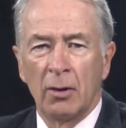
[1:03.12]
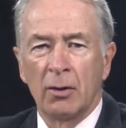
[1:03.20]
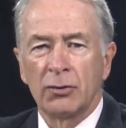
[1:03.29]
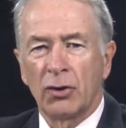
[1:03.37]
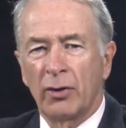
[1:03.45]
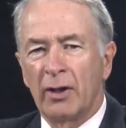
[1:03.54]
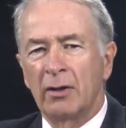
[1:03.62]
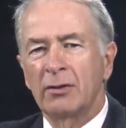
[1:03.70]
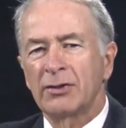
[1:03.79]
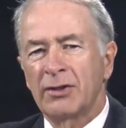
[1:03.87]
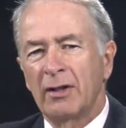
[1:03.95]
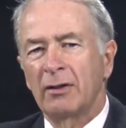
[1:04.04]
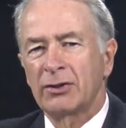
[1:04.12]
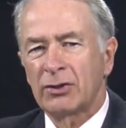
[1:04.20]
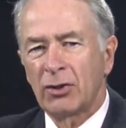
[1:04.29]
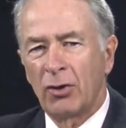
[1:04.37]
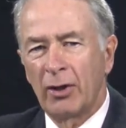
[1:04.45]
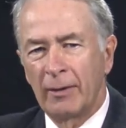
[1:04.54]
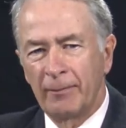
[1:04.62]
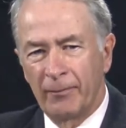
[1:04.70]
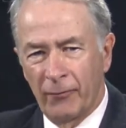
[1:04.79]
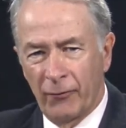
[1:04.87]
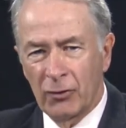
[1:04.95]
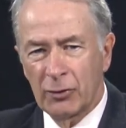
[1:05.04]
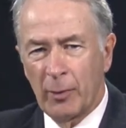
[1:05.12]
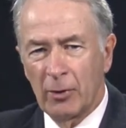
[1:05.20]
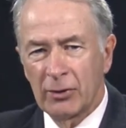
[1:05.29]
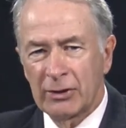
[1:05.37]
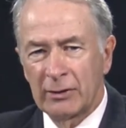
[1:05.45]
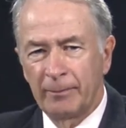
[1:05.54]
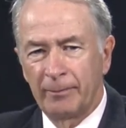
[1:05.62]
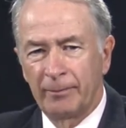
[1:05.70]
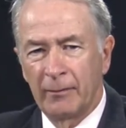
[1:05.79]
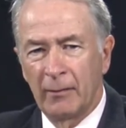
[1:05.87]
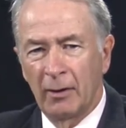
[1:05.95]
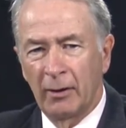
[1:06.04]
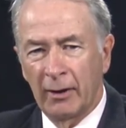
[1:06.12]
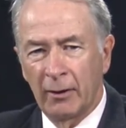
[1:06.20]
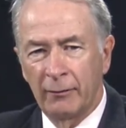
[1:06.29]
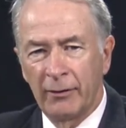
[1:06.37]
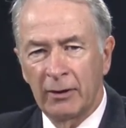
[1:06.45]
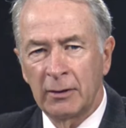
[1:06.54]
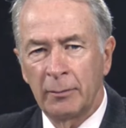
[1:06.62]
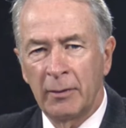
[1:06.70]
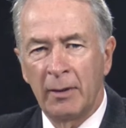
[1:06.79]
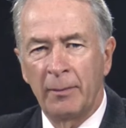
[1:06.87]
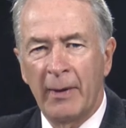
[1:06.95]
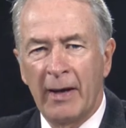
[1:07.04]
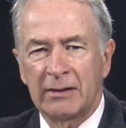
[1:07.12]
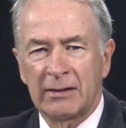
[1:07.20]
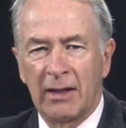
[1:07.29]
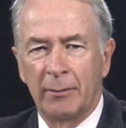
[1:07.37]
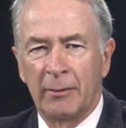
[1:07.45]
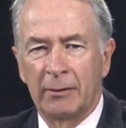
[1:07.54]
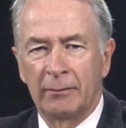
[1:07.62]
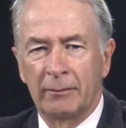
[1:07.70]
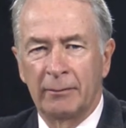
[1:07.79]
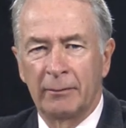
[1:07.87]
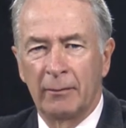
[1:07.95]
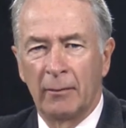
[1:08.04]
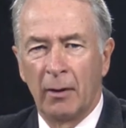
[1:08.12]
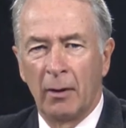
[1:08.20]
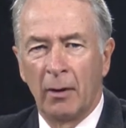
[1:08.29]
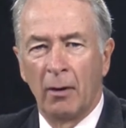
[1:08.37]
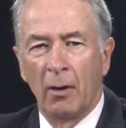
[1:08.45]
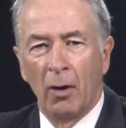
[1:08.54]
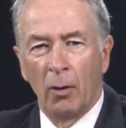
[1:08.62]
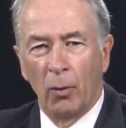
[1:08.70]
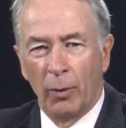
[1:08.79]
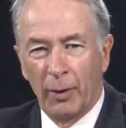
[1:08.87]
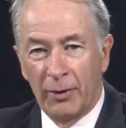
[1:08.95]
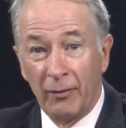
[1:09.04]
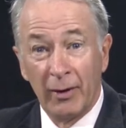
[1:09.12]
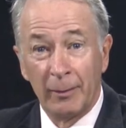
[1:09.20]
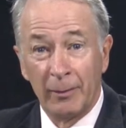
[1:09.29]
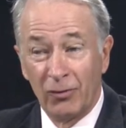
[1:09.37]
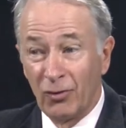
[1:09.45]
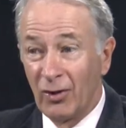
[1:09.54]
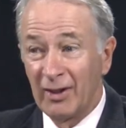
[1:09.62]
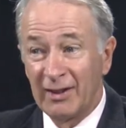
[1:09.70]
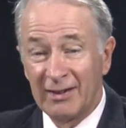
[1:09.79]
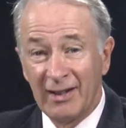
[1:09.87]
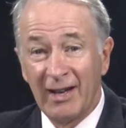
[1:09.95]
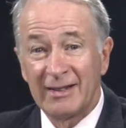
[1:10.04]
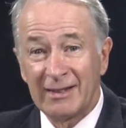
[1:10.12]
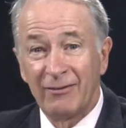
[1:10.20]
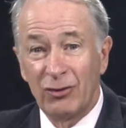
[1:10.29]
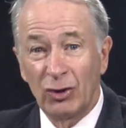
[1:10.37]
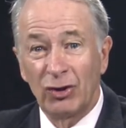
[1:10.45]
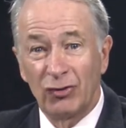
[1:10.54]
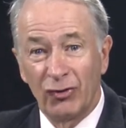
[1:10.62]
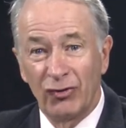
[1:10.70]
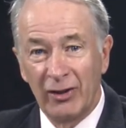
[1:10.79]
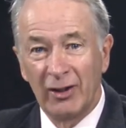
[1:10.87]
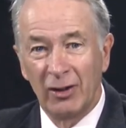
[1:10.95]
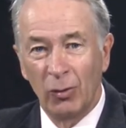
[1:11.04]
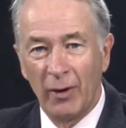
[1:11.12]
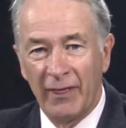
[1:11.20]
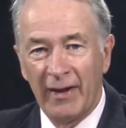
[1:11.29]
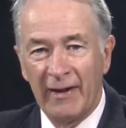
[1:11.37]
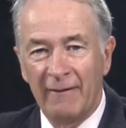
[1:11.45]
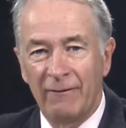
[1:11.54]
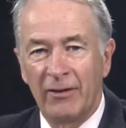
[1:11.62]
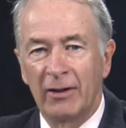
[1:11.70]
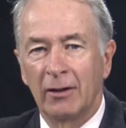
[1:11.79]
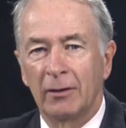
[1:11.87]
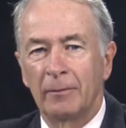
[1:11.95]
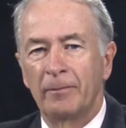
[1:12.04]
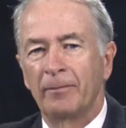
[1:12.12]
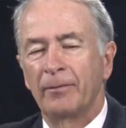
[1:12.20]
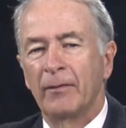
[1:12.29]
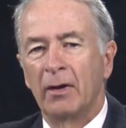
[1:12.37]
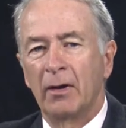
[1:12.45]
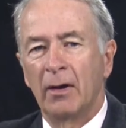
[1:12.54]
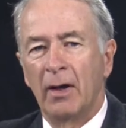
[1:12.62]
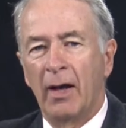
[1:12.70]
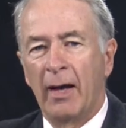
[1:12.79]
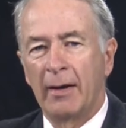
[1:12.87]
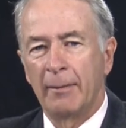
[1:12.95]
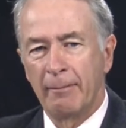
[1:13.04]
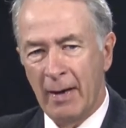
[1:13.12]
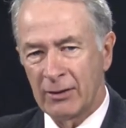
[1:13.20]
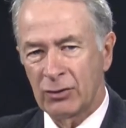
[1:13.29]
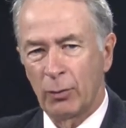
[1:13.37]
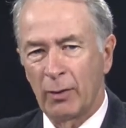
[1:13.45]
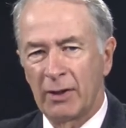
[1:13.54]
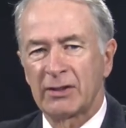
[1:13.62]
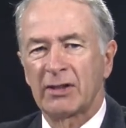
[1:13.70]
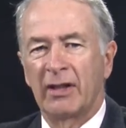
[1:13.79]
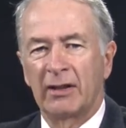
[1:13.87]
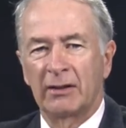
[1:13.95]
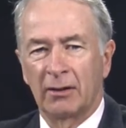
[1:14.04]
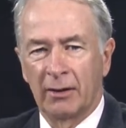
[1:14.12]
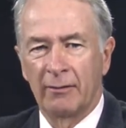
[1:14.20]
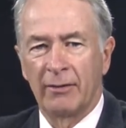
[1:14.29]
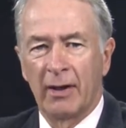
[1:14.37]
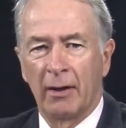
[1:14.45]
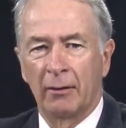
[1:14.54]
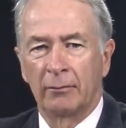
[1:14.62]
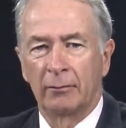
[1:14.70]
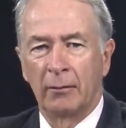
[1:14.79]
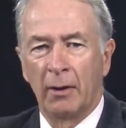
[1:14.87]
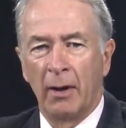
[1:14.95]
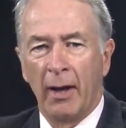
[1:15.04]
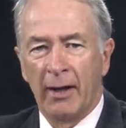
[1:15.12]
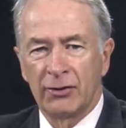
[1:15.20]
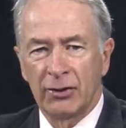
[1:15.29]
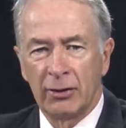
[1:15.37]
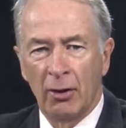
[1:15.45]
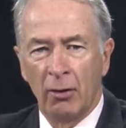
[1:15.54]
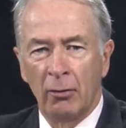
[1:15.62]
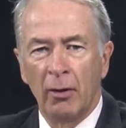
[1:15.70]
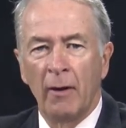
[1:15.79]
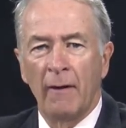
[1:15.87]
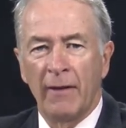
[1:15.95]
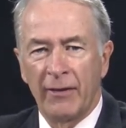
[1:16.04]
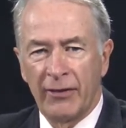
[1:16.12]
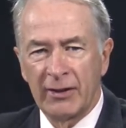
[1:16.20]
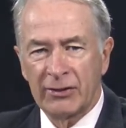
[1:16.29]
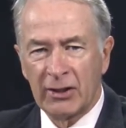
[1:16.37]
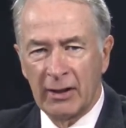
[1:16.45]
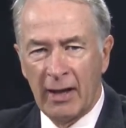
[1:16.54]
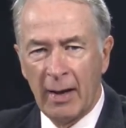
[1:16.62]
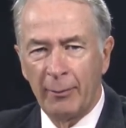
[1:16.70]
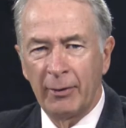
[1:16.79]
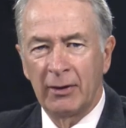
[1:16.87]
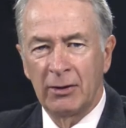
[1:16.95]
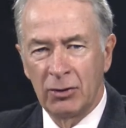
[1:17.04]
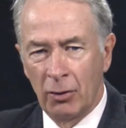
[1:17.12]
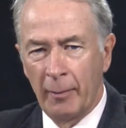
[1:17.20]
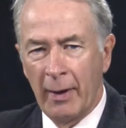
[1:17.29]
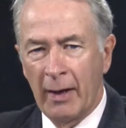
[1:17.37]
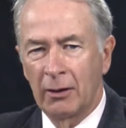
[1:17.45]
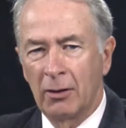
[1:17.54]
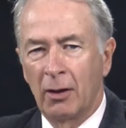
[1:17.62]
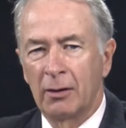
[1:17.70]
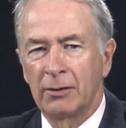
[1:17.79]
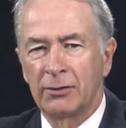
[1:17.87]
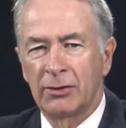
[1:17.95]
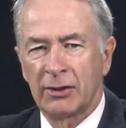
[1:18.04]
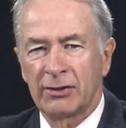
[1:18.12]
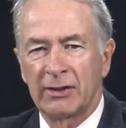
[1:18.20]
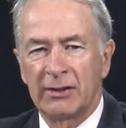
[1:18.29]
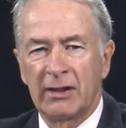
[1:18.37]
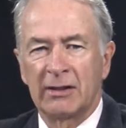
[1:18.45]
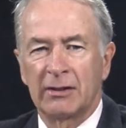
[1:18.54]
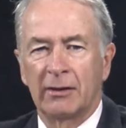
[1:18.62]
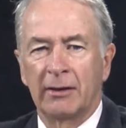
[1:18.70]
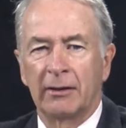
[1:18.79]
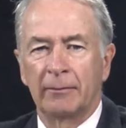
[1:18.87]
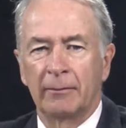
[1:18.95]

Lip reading: So here's their story, first person, like a victim impact statement. It would be really nice if you could feel what they feel and imagine what it's like to live there and to know that this could happen in your backyard just as easily.